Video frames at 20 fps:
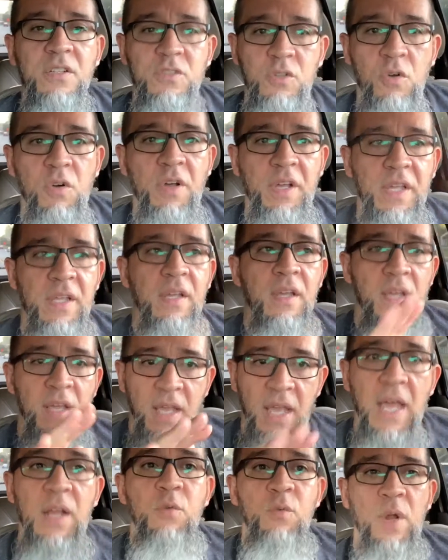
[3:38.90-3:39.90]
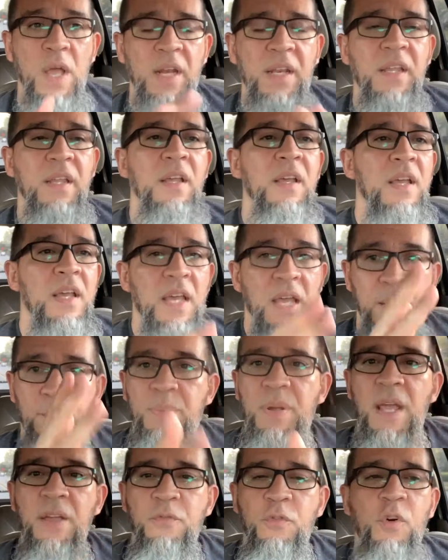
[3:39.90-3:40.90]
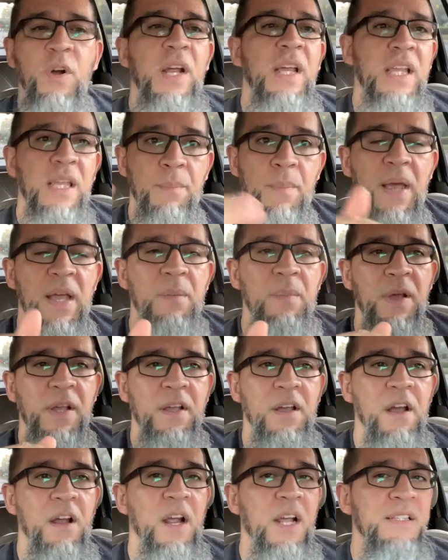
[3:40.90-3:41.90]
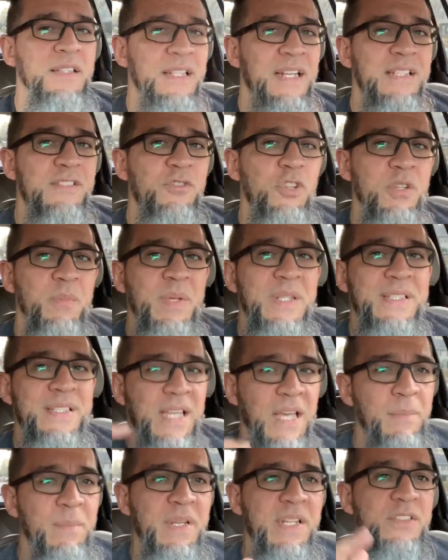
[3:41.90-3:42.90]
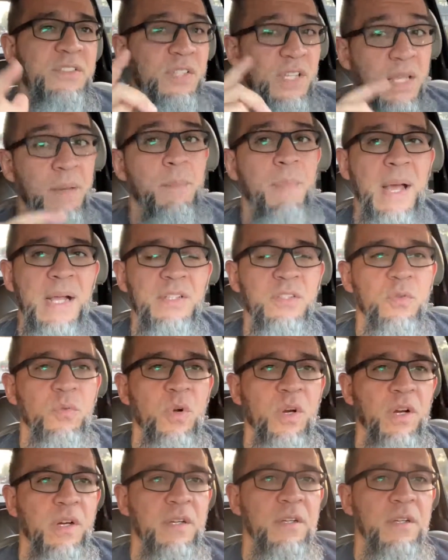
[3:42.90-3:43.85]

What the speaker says: going and ready and pay for it and get back in my car. And then it took me 10 minutes to get back to work,